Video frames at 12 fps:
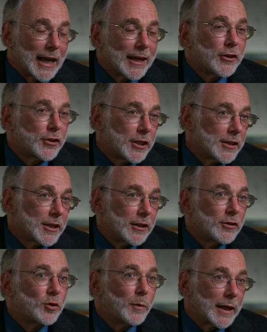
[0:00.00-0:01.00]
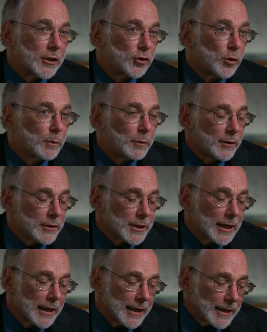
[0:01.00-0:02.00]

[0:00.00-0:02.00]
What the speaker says: energy is in a 2 megajoule pulse,